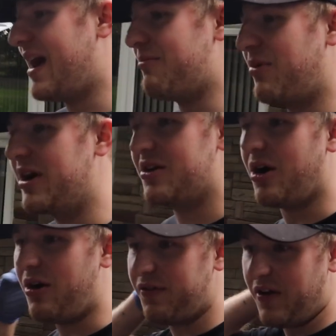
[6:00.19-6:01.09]
the handbrake
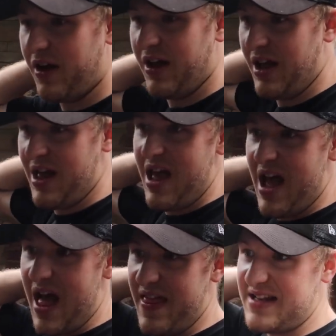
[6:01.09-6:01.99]
off,
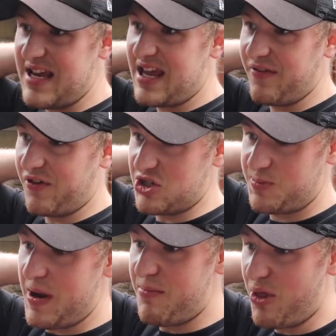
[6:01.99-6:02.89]
and then take it for a
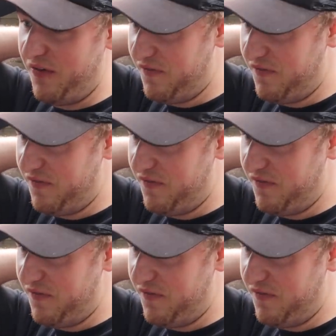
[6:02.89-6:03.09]
spin. But